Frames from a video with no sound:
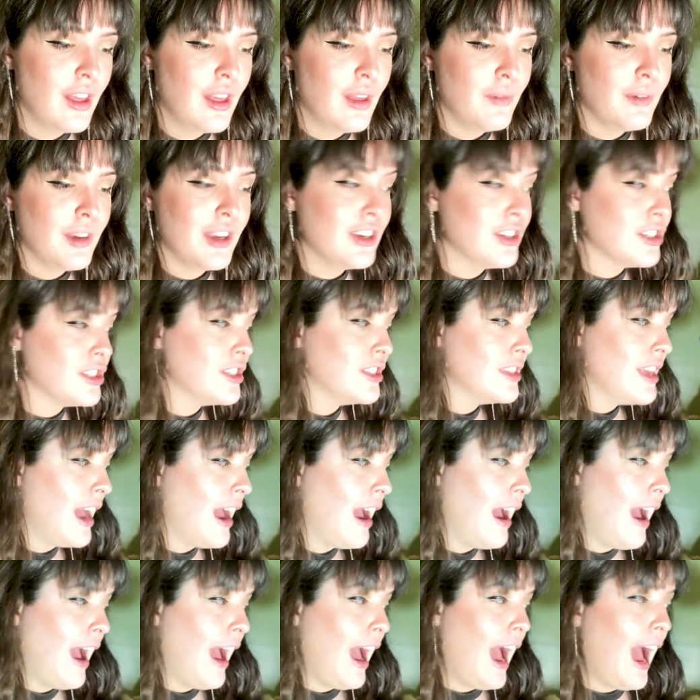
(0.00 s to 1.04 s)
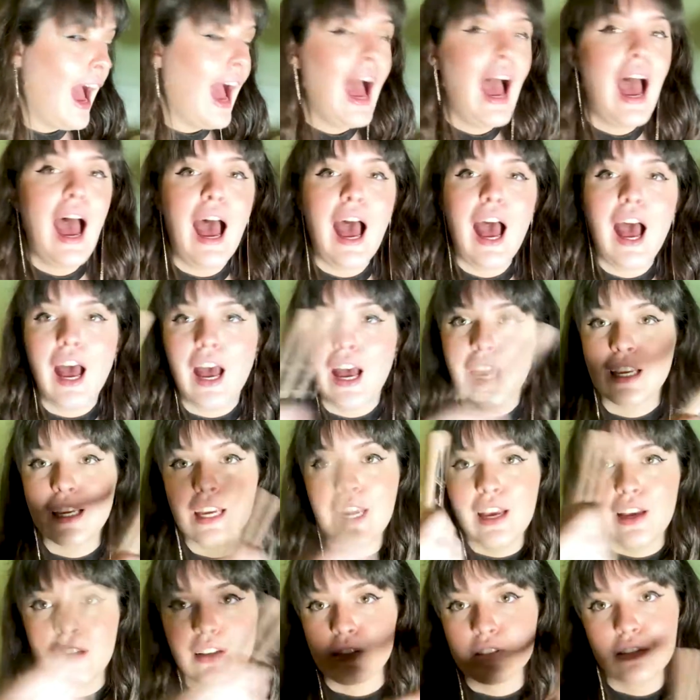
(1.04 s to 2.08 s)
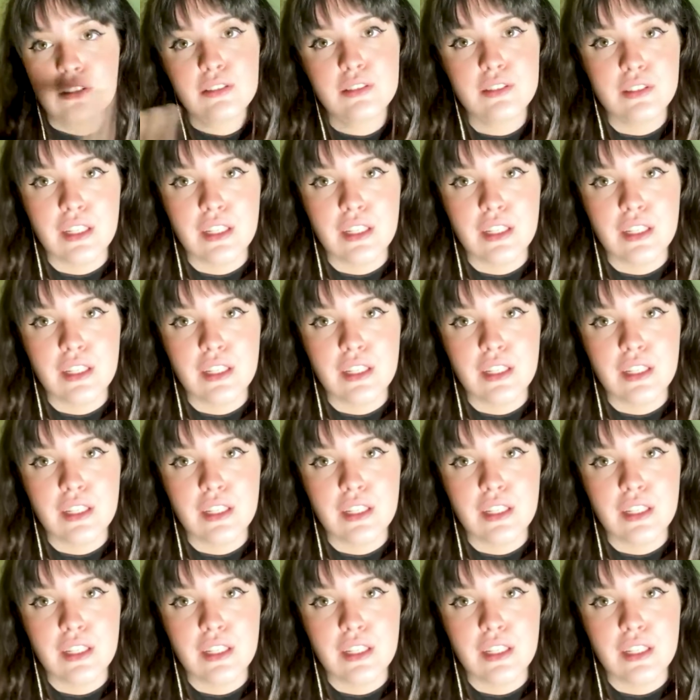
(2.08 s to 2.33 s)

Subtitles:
because I can't.